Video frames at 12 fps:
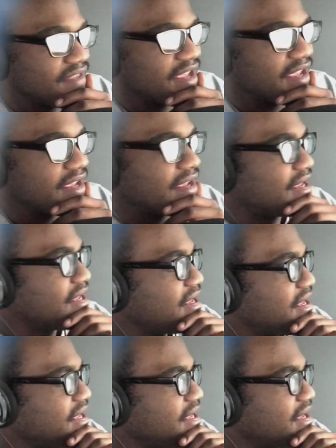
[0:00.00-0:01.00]
They
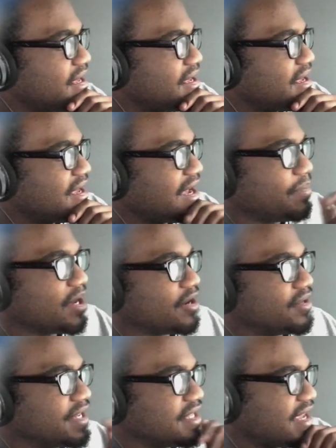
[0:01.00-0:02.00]

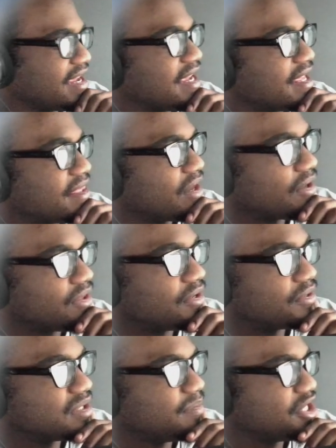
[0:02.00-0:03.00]
thought
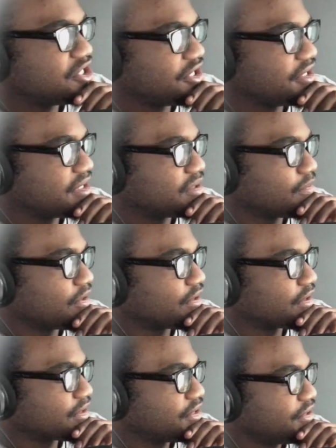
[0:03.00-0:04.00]
those missions
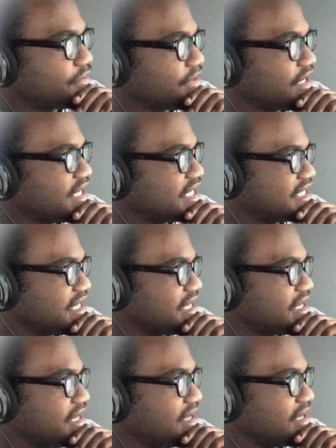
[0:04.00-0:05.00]
were too
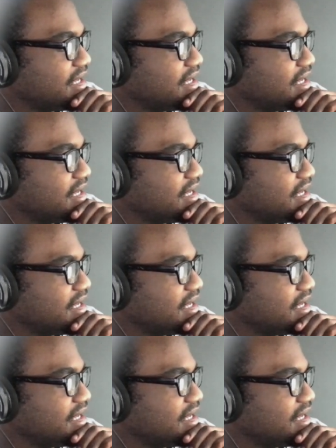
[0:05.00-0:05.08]
easy.